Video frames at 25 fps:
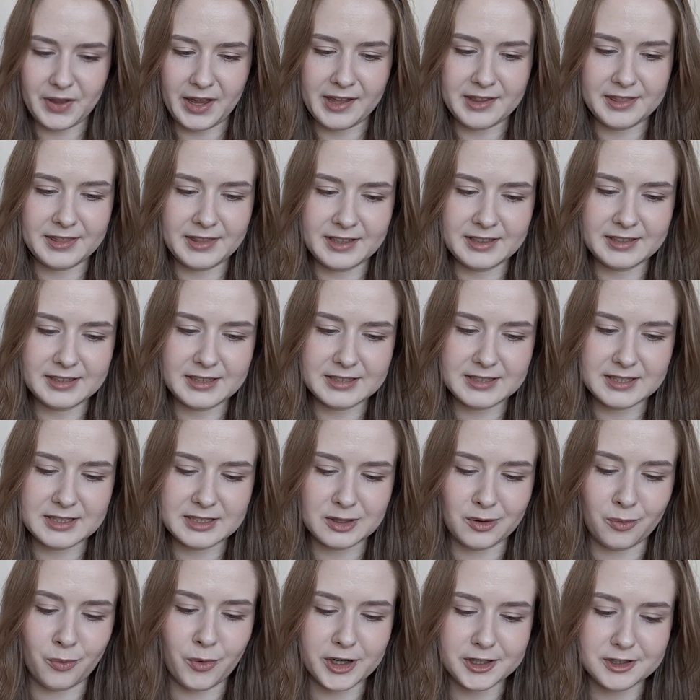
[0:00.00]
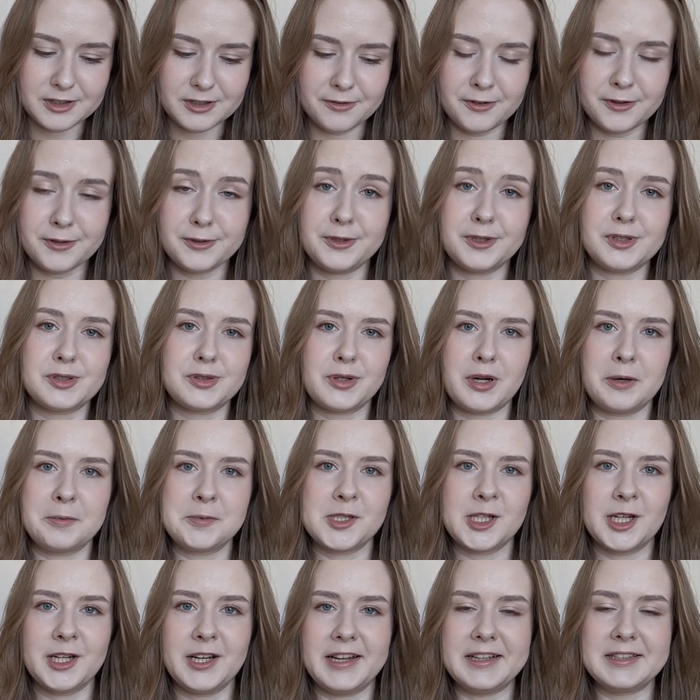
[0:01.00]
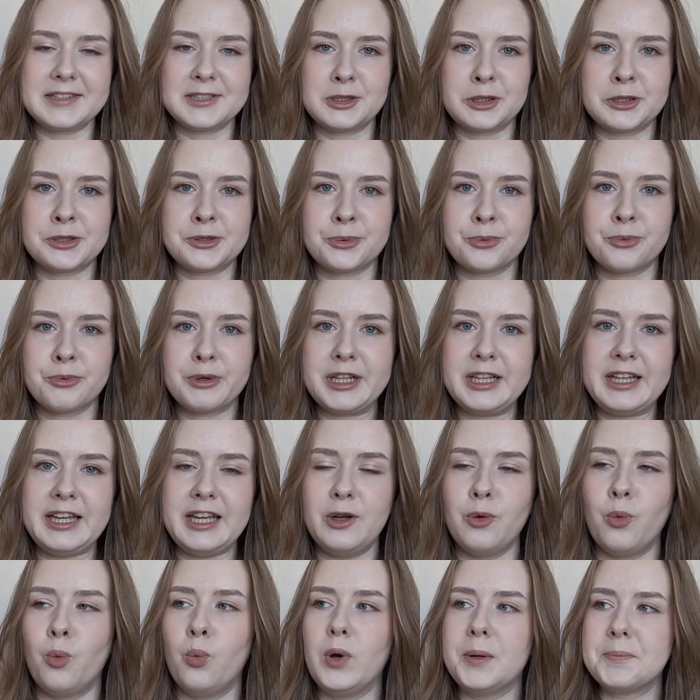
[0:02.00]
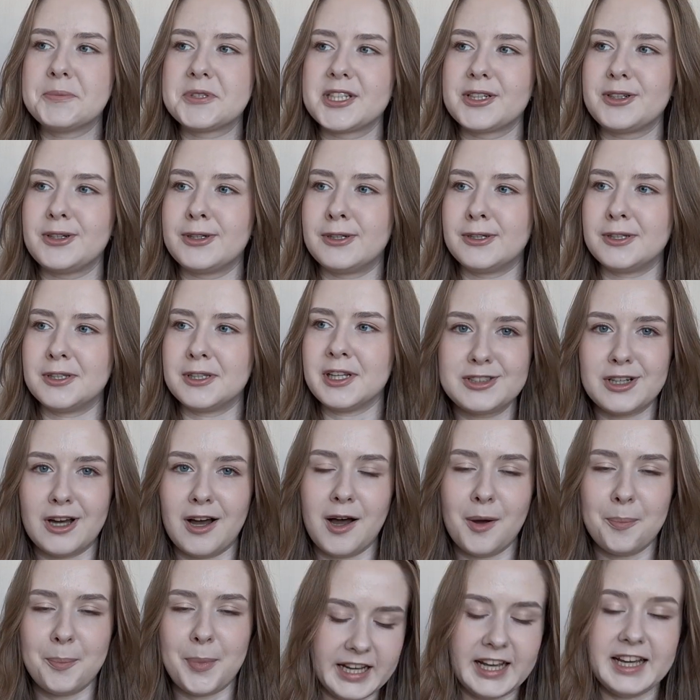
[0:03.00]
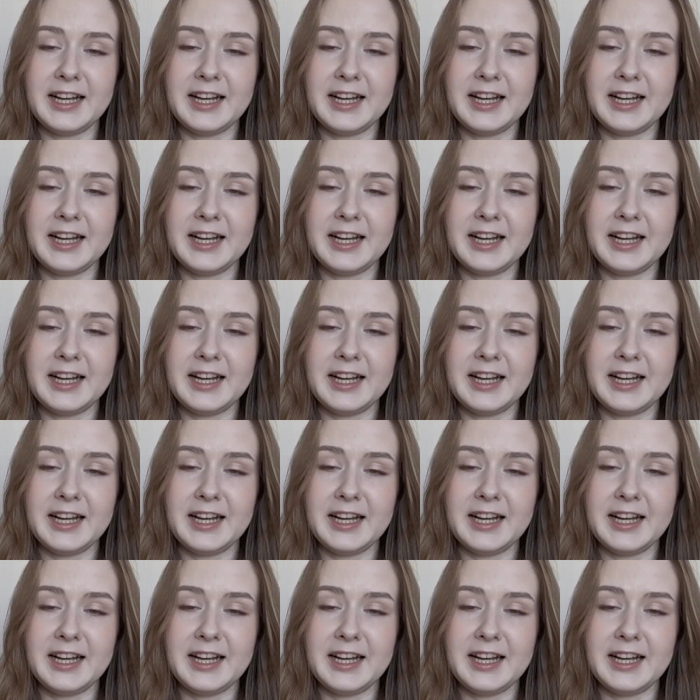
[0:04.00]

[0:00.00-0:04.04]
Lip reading: I think this is a wonderful description. It's this really whimsical top.